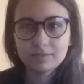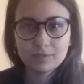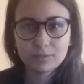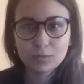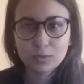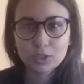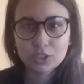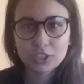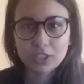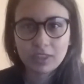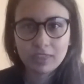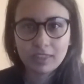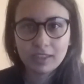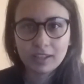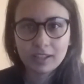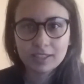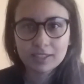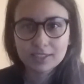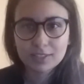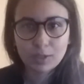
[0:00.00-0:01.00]
which I
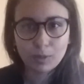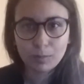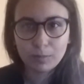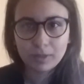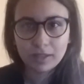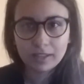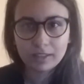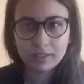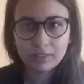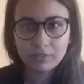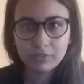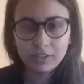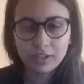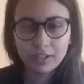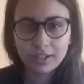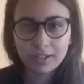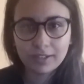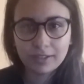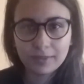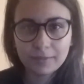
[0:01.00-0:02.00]
think is completely
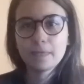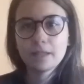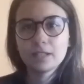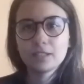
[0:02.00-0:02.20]
fair.